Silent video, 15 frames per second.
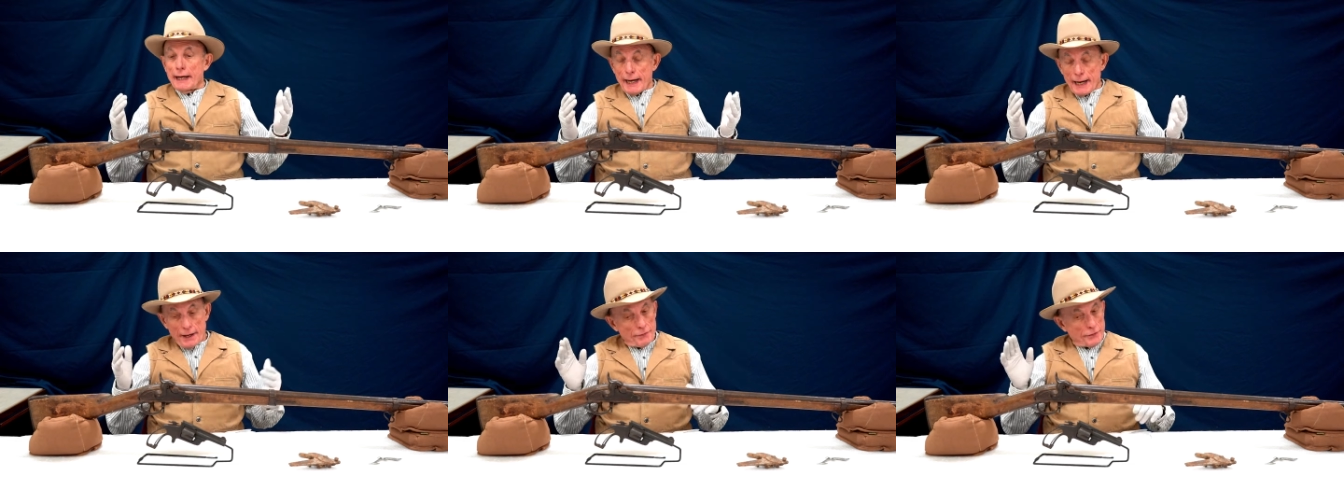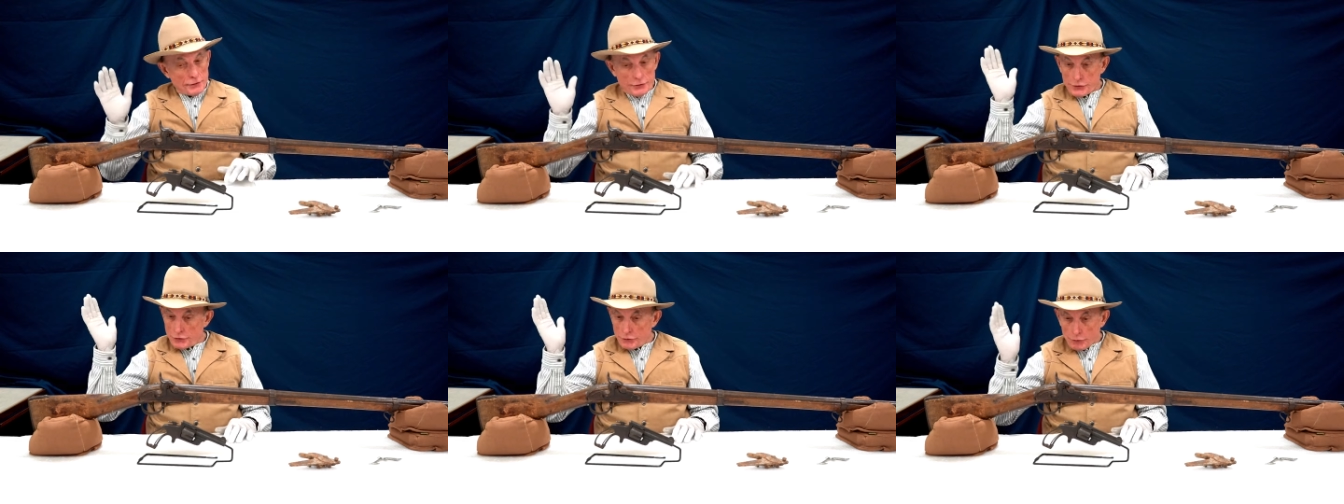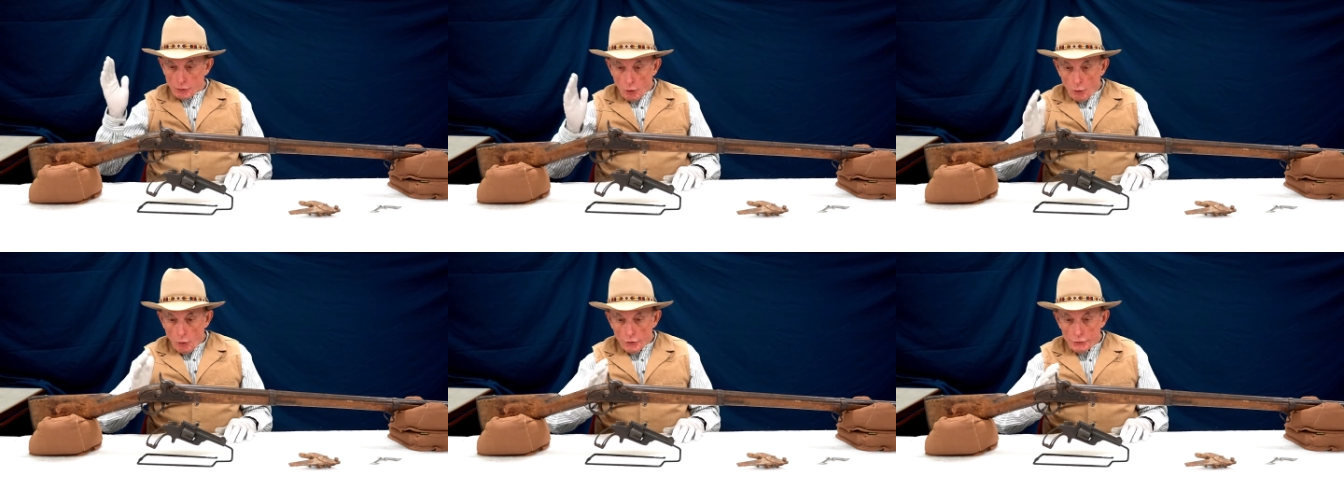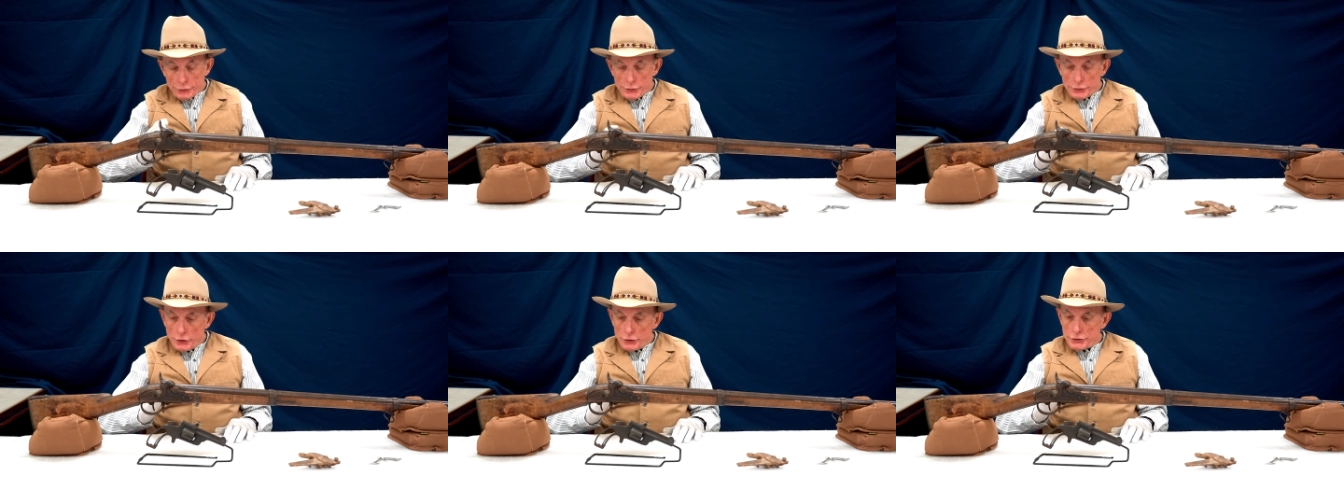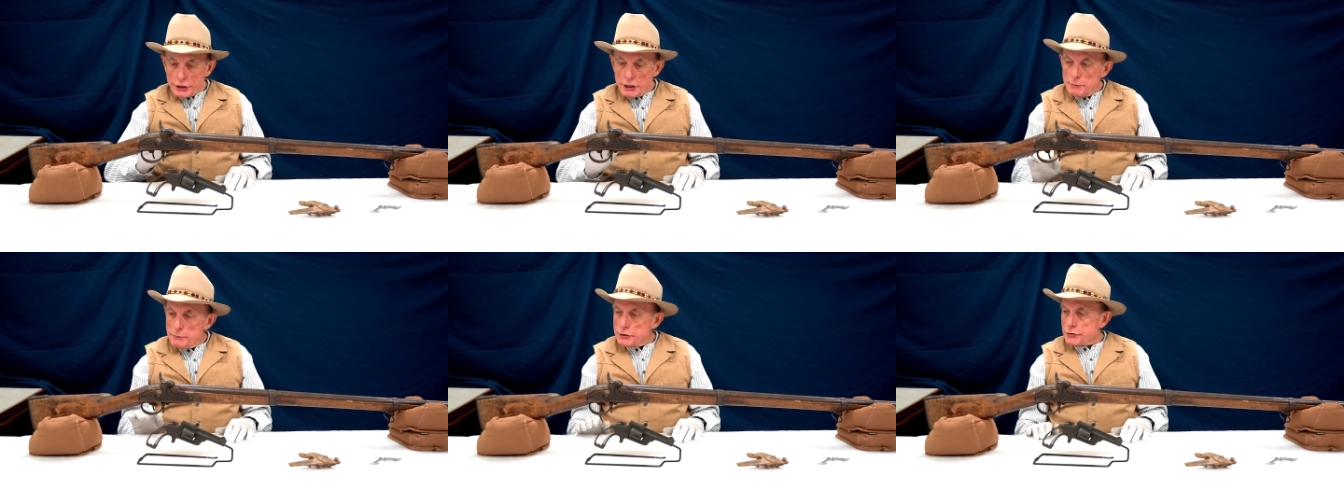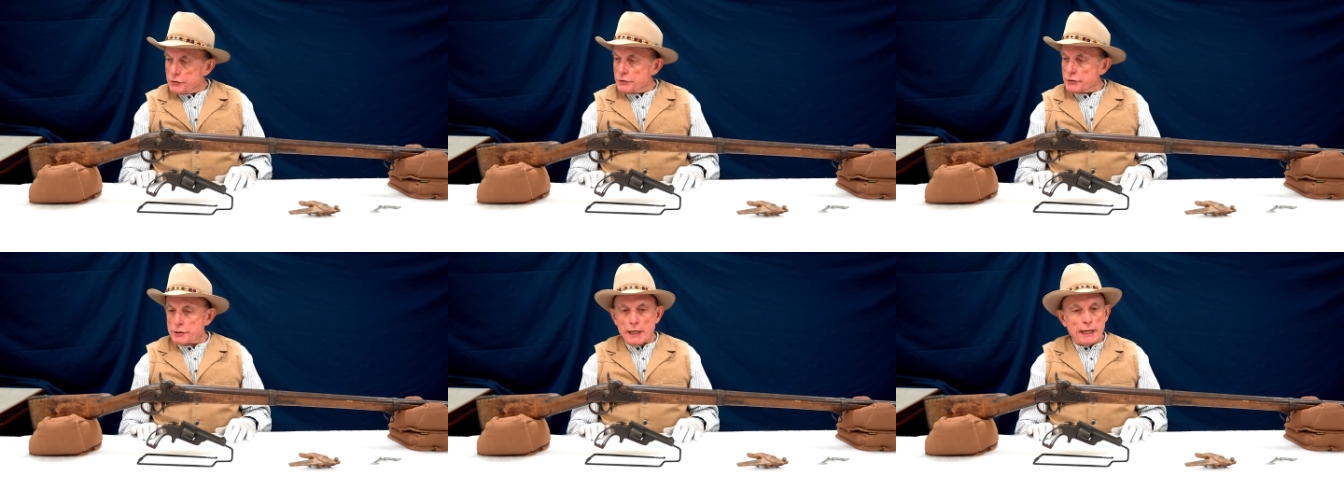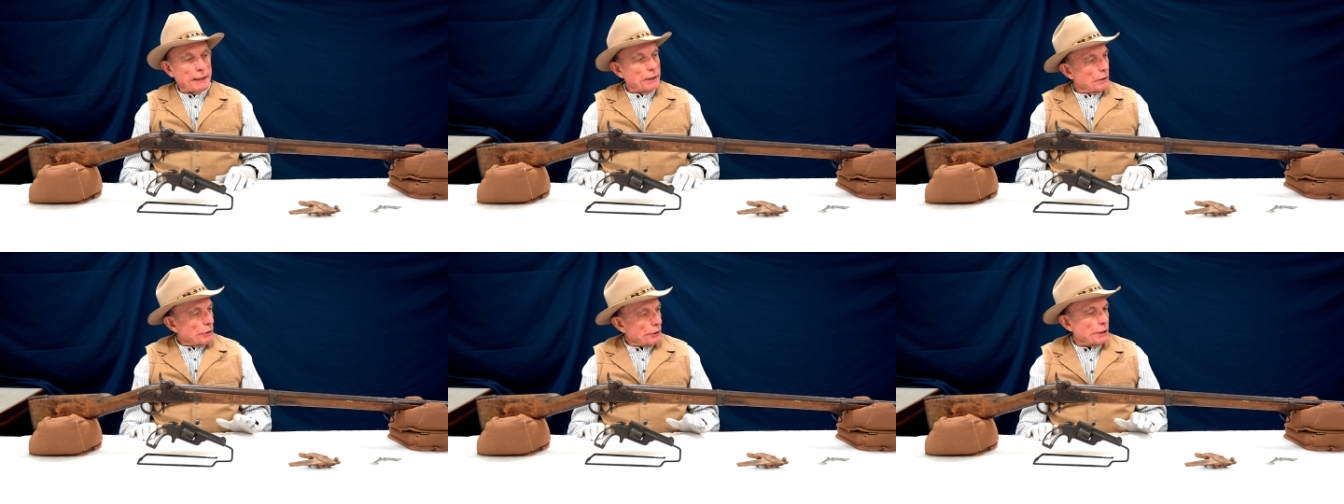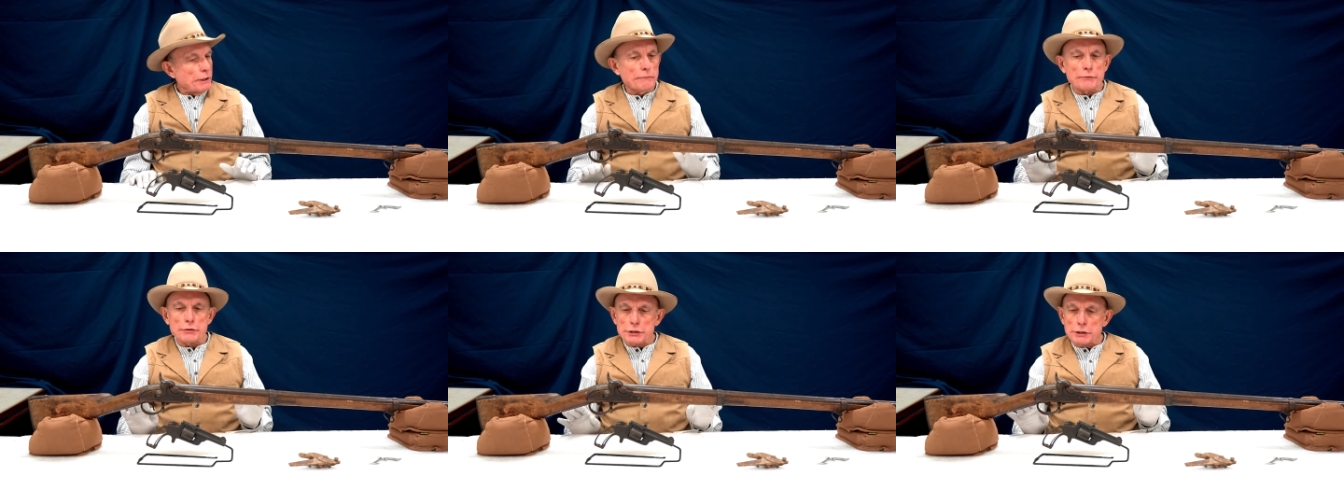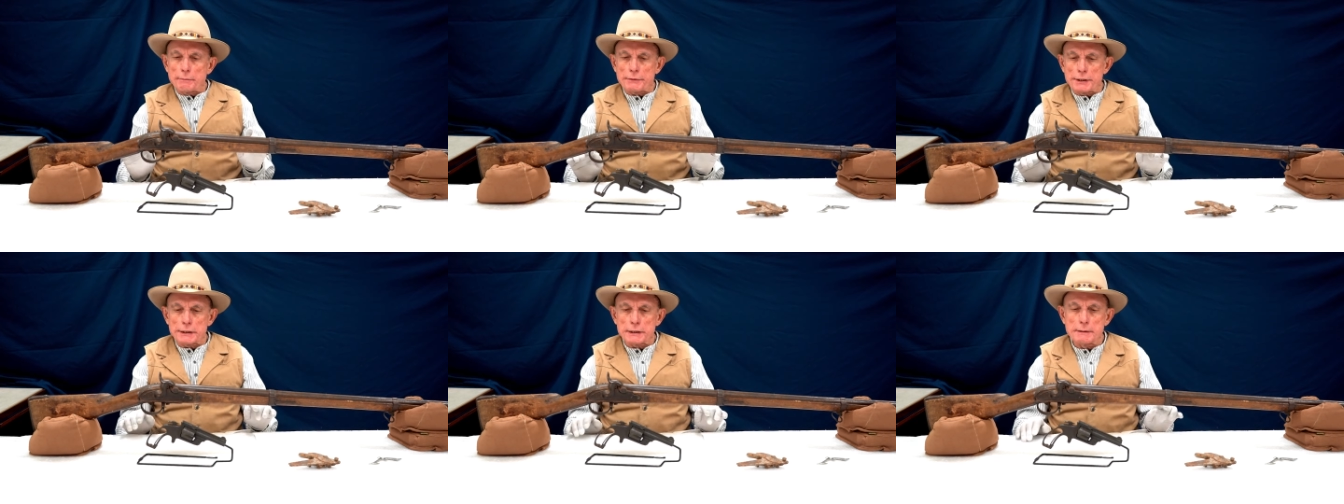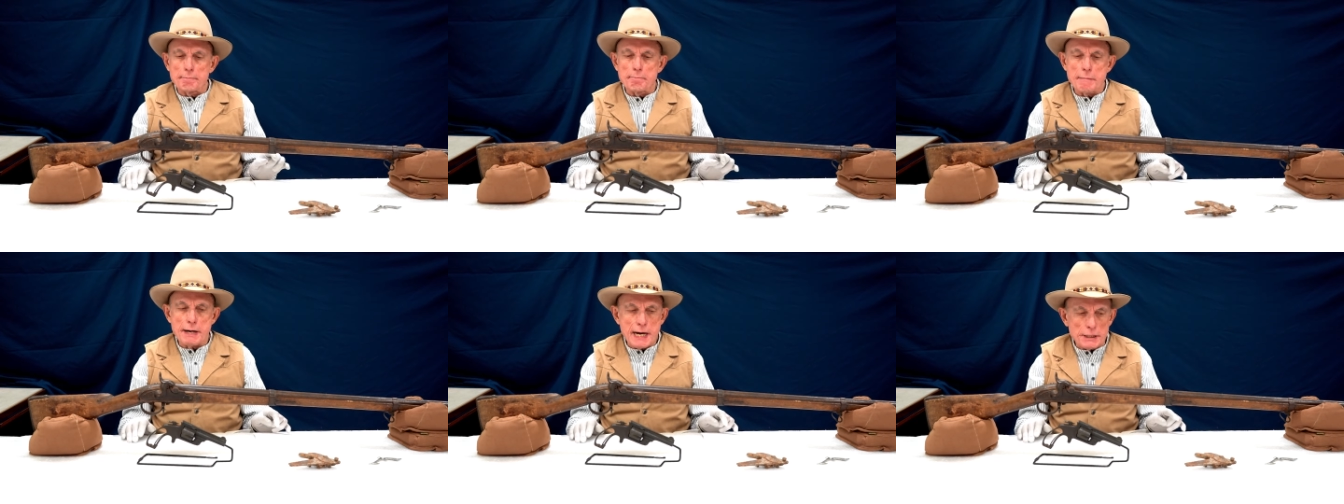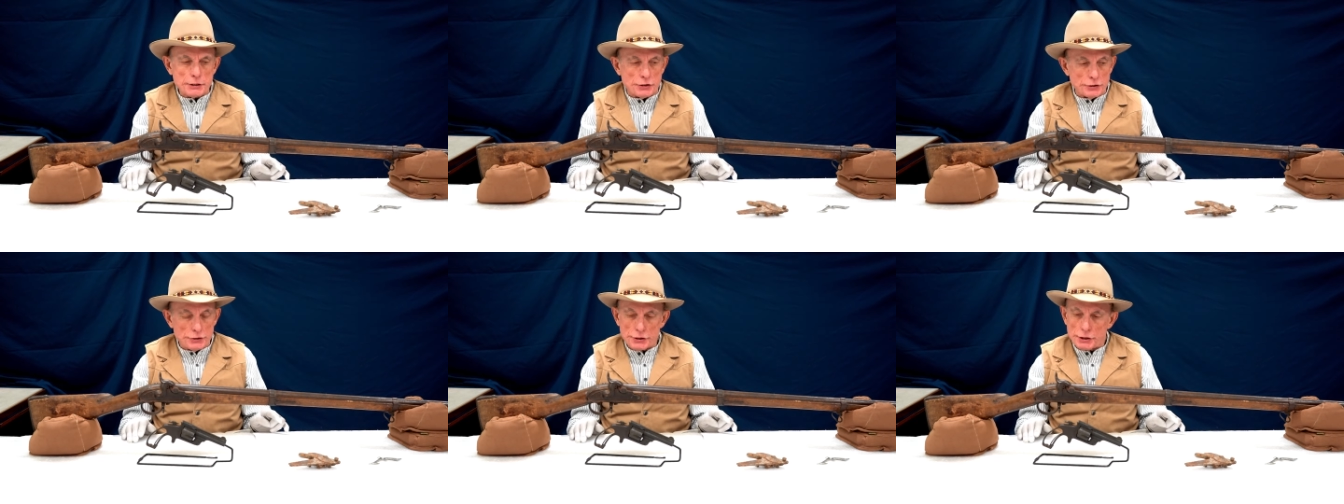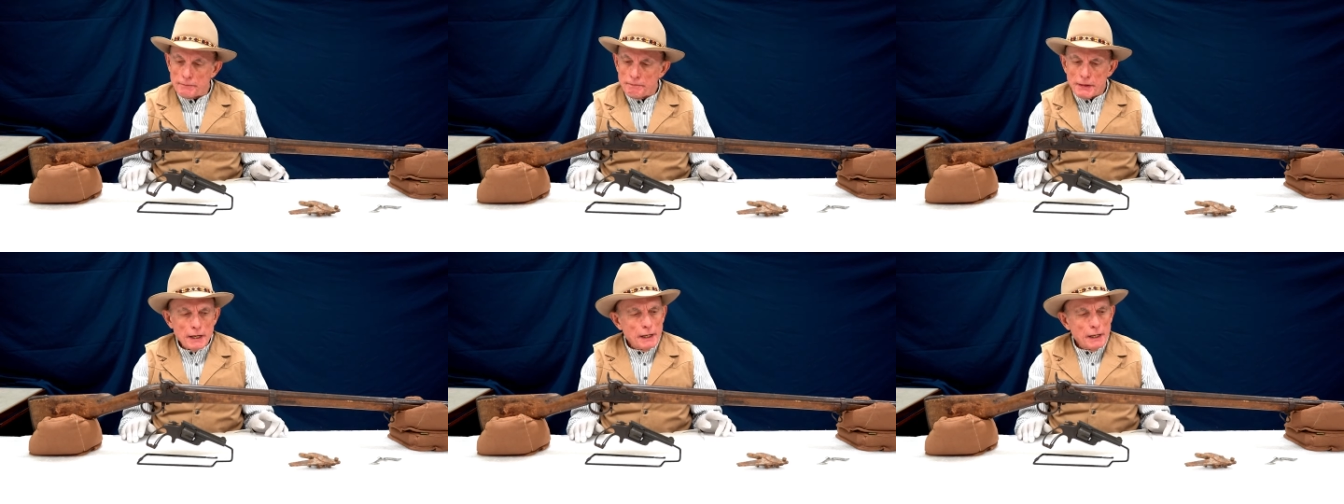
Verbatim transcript: and this scroll through those images and looking for something that matches.